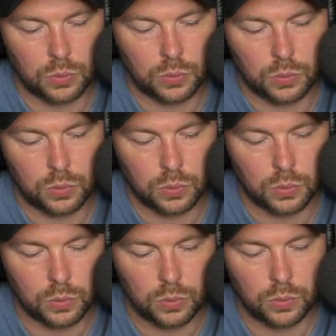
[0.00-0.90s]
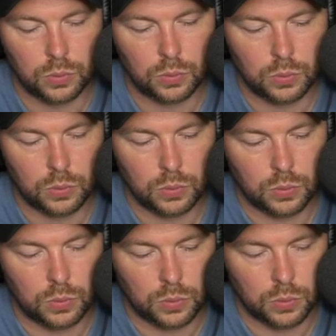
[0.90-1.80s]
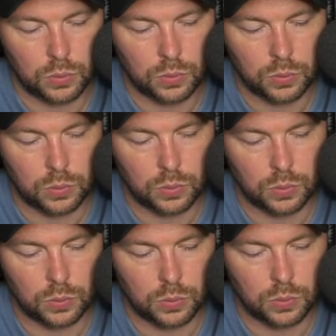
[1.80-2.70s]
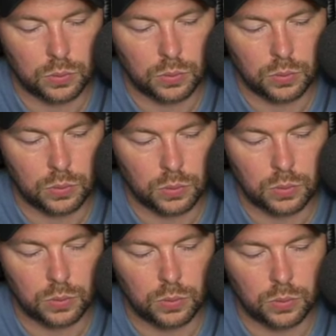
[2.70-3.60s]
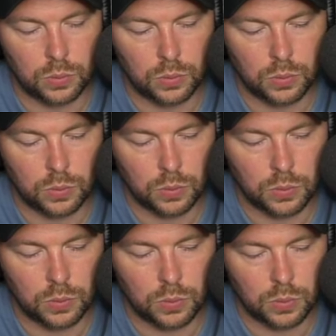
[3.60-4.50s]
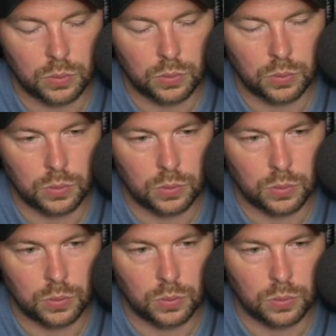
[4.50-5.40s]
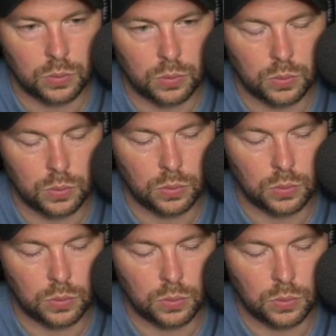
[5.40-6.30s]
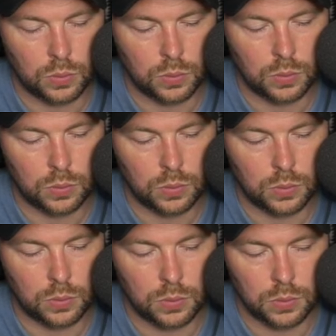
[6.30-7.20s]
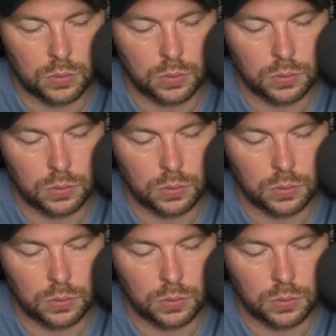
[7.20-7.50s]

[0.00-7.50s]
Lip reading: The person shown says nothing.